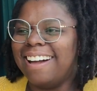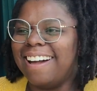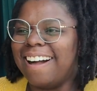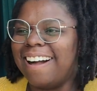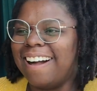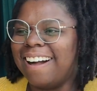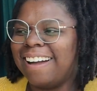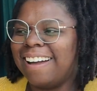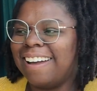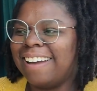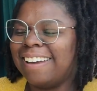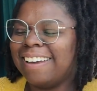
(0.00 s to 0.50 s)

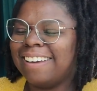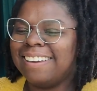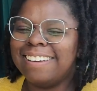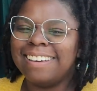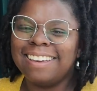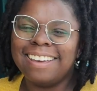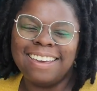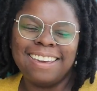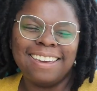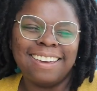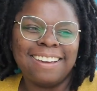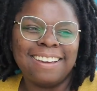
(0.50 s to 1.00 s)
I
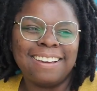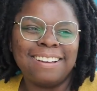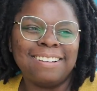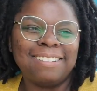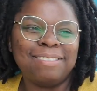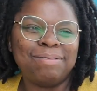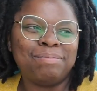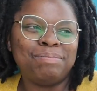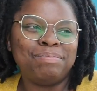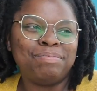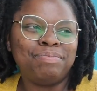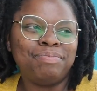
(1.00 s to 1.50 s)

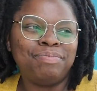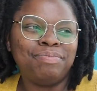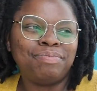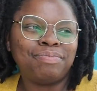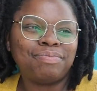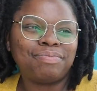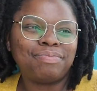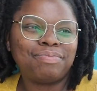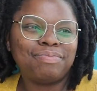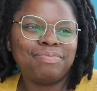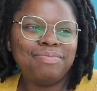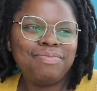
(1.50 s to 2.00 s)
am
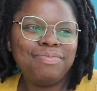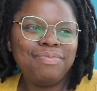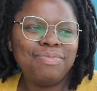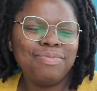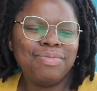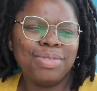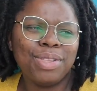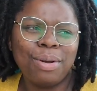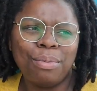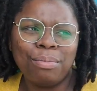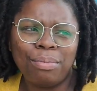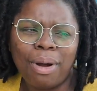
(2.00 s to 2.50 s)

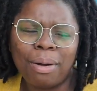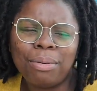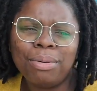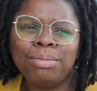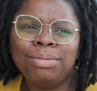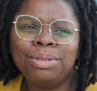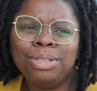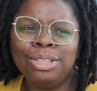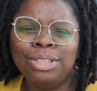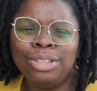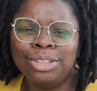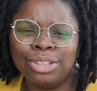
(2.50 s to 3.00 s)

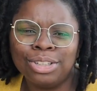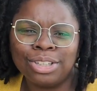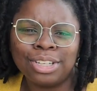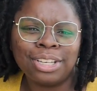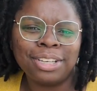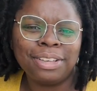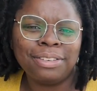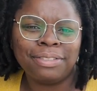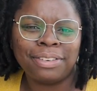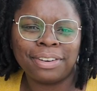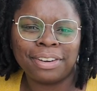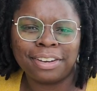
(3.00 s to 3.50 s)
probably
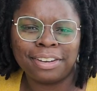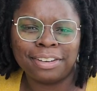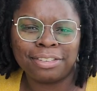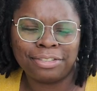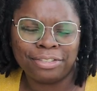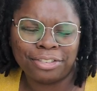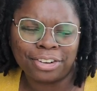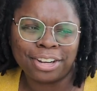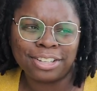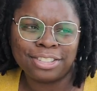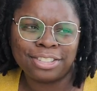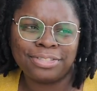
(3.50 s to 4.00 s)
looking very
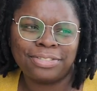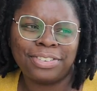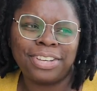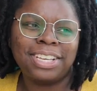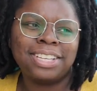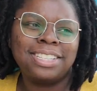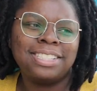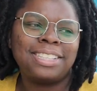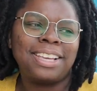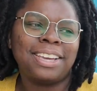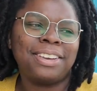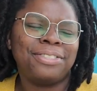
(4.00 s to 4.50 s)

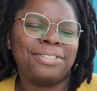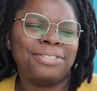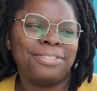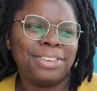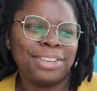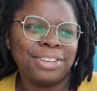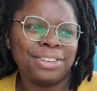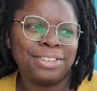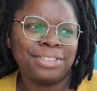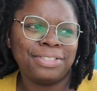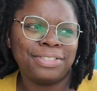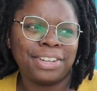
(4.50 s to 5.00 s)
fresh-faced. I
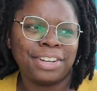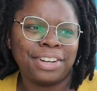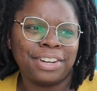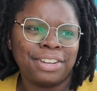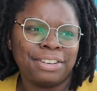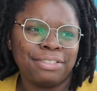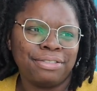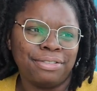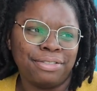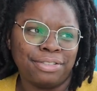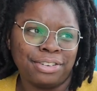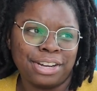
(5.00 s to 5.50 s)
feel
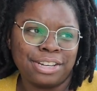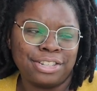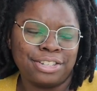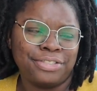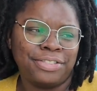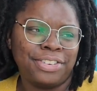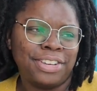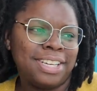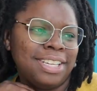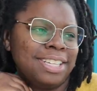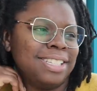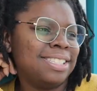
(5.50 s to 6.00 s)
very
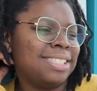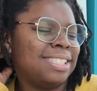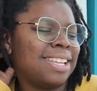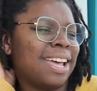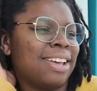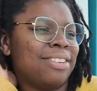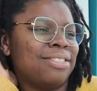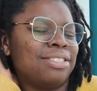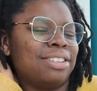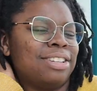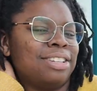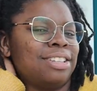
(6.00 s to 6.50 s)
fresh-faced.
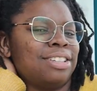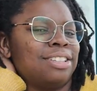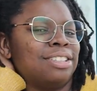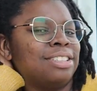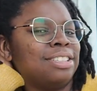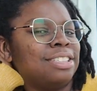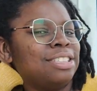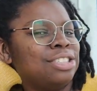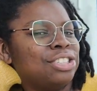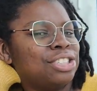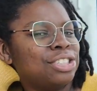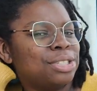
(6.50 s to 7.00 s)
I've
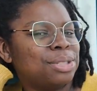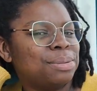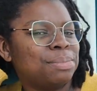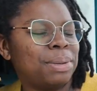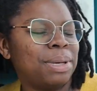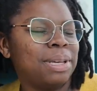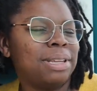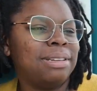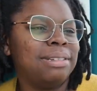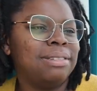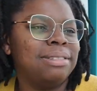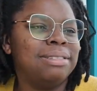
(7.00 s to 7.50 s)
literally just
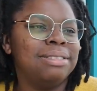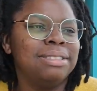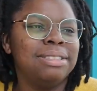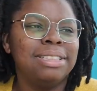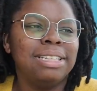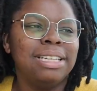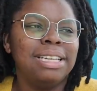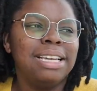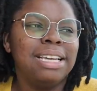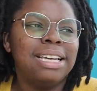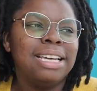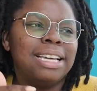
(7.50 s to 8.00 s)
been
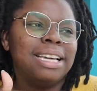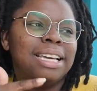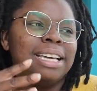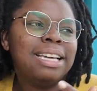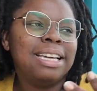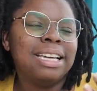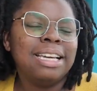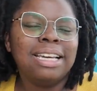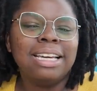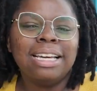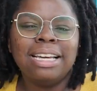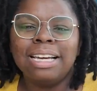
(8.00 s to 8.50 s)

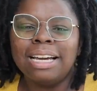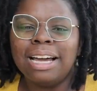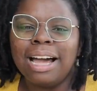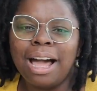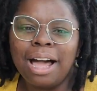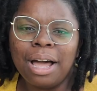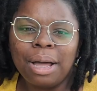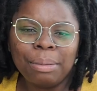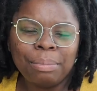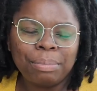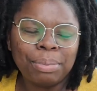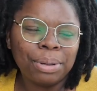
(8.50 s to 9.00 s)

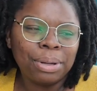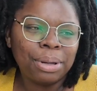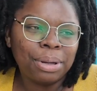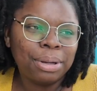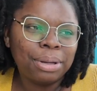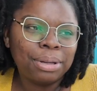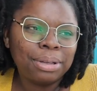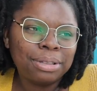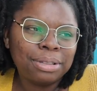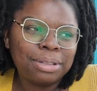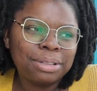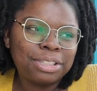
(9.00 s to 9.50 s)
up,
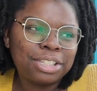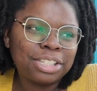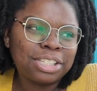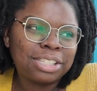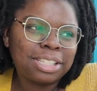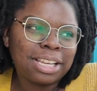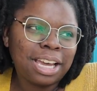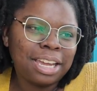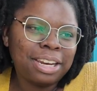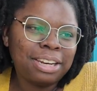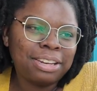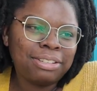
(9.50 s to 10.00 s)
just
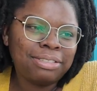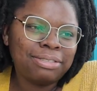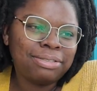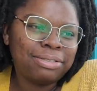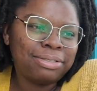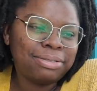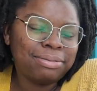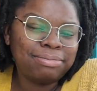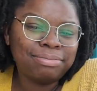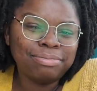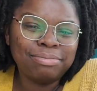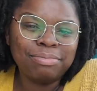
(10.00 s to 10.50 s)
kind of
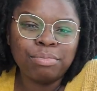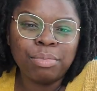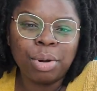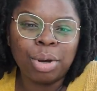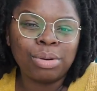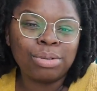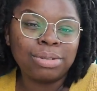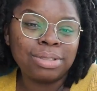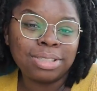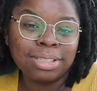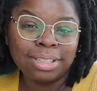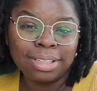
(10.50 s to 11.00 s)

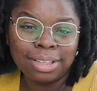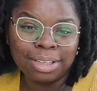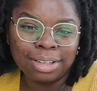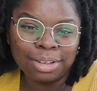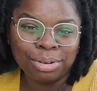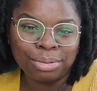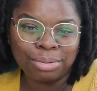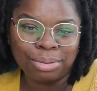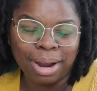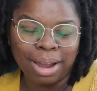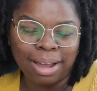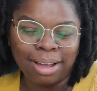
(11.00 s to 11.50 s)
moseying
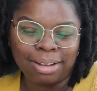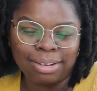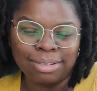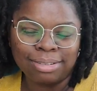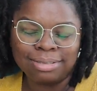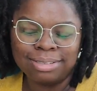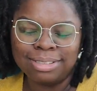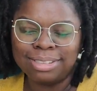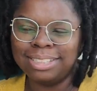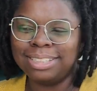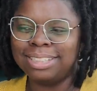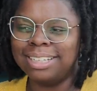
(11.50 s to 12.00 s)

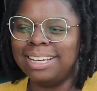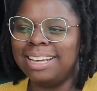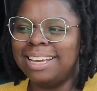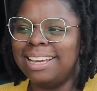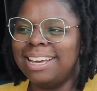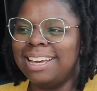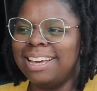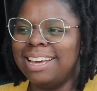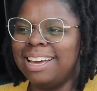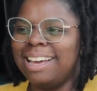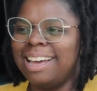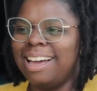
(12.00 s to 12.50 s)
around,
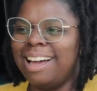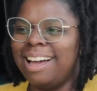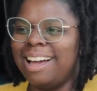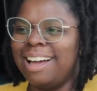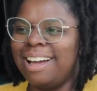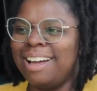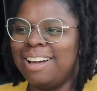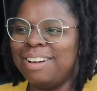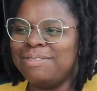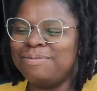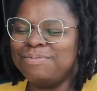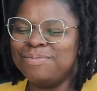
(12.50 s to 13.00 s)

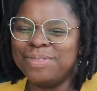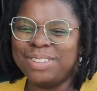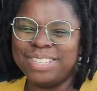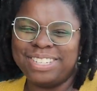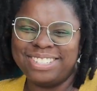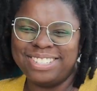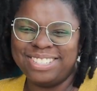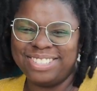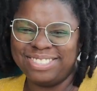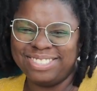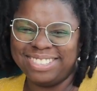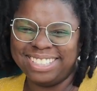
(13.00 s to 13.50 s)
which
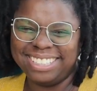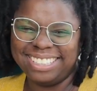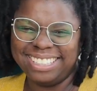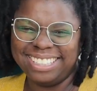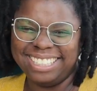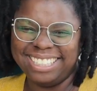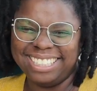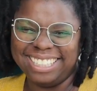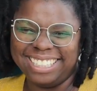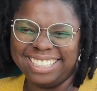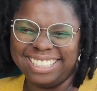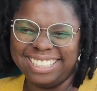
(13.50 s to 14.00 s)
is really
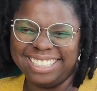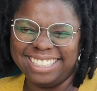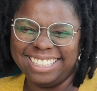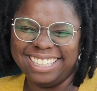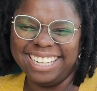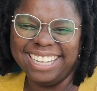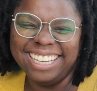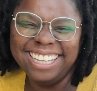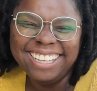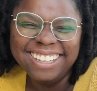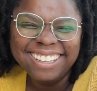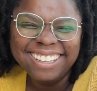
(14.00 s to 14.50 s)
good.